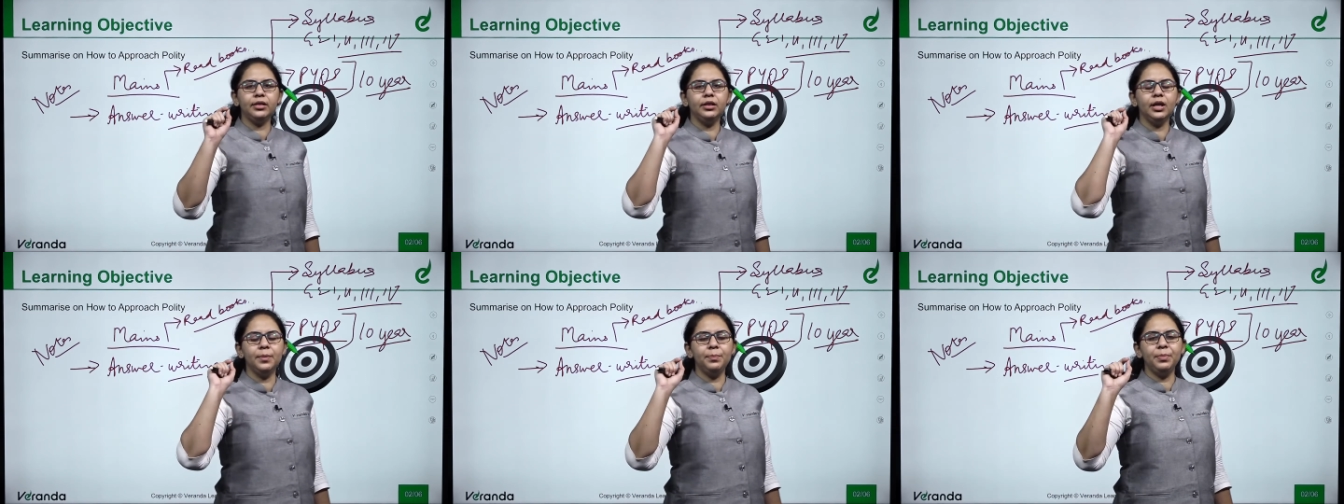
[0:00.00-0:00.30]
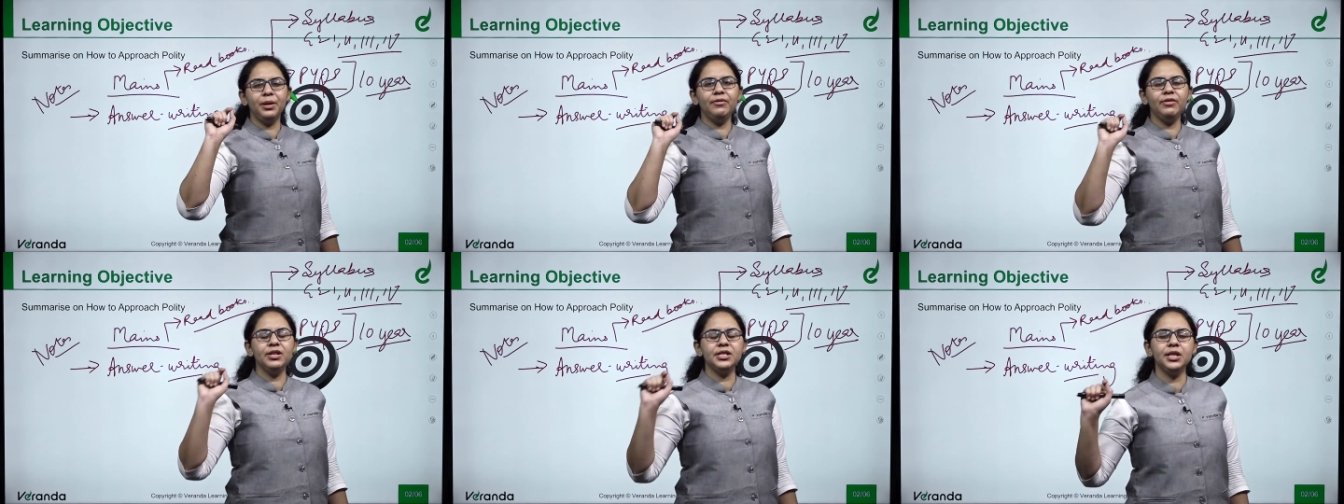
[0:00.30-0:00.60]
the
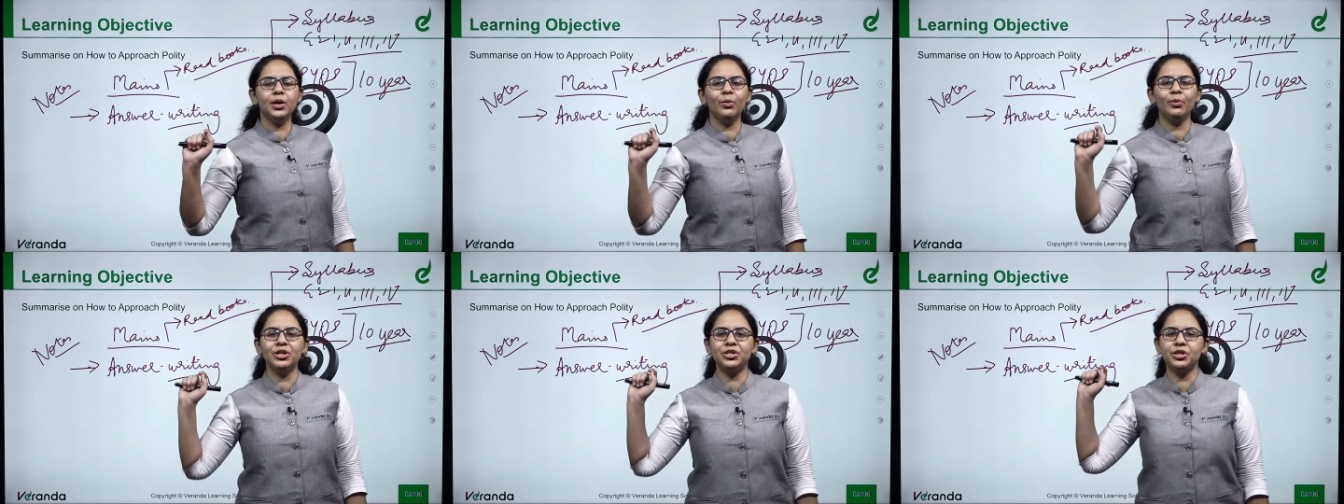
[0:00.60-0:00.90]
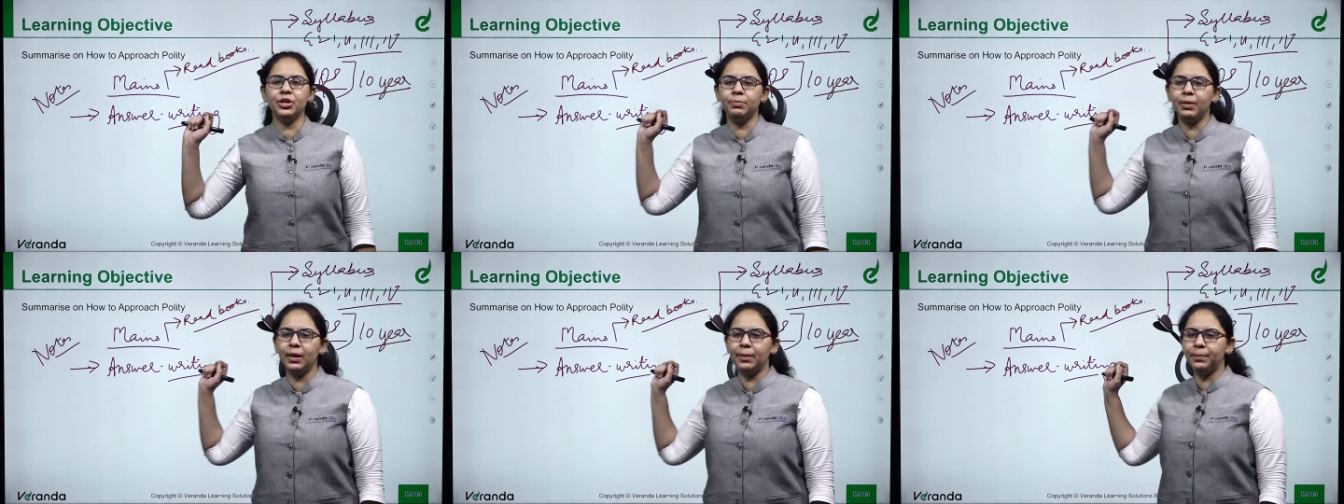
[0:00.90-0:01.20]
previous year
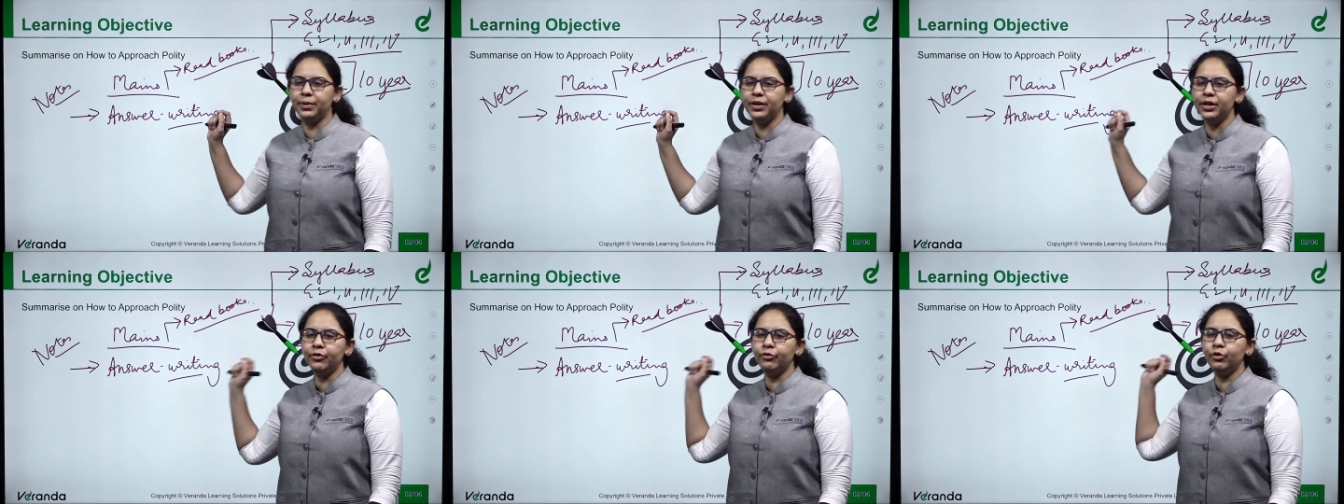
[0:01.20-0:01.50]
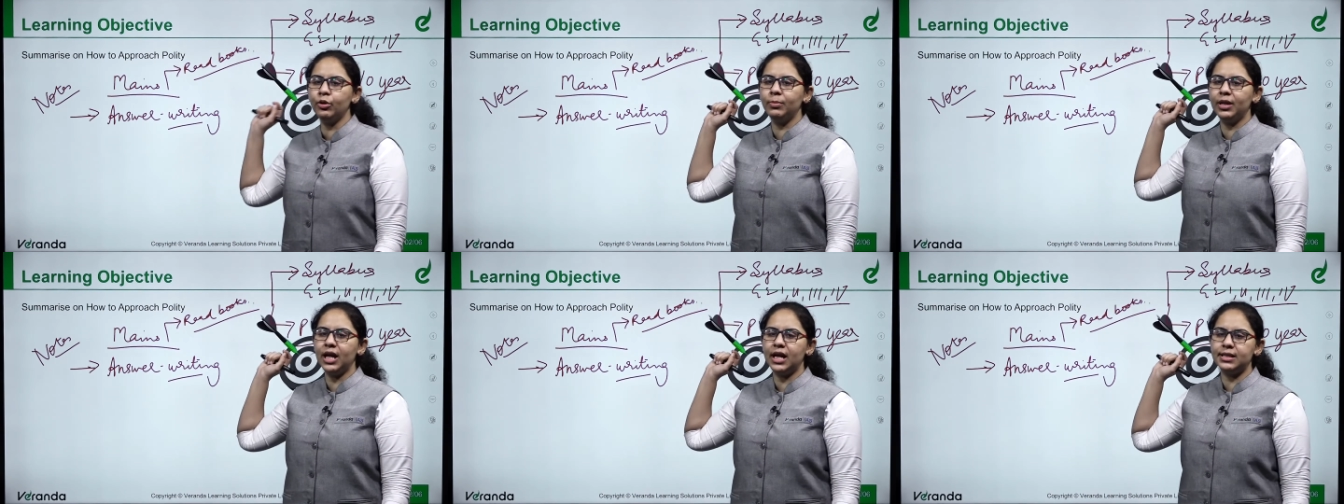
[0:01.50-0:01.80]
question paper
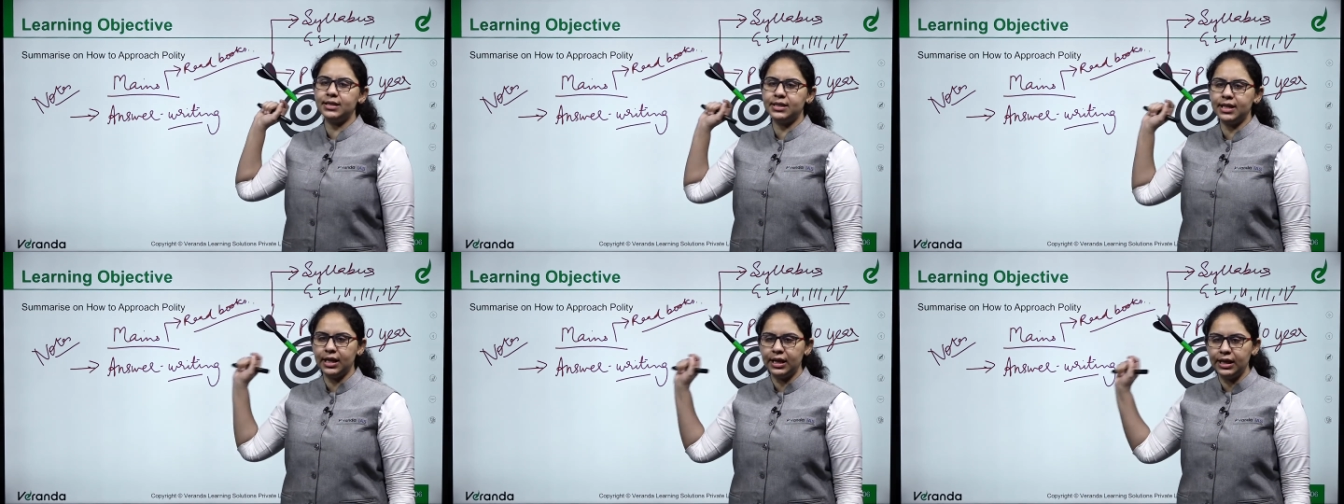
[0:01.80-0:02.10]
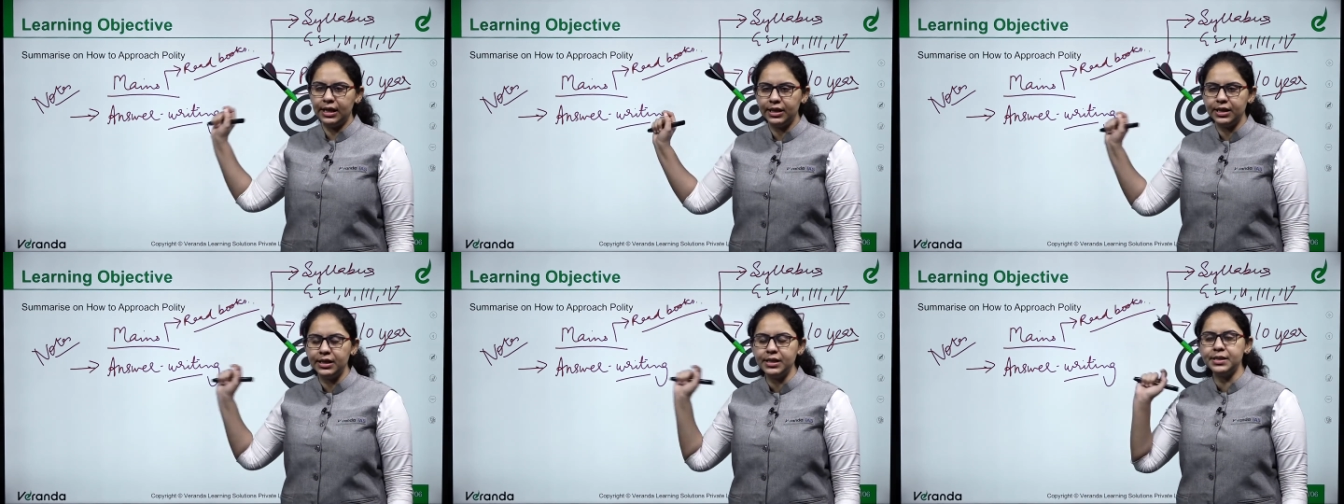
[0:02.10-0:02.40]
from last ten
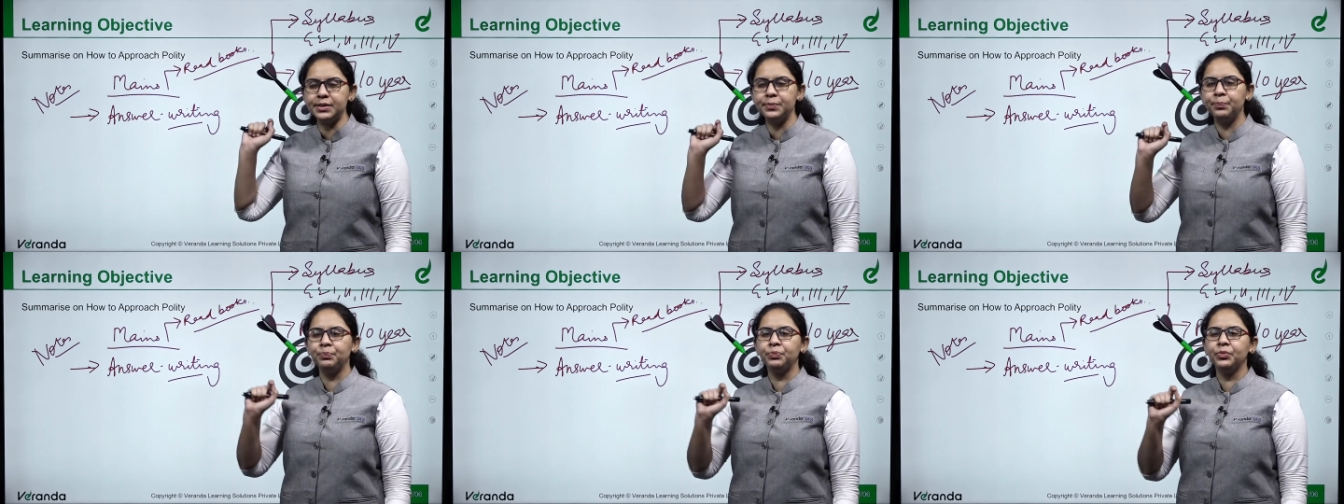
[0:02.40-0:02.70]
years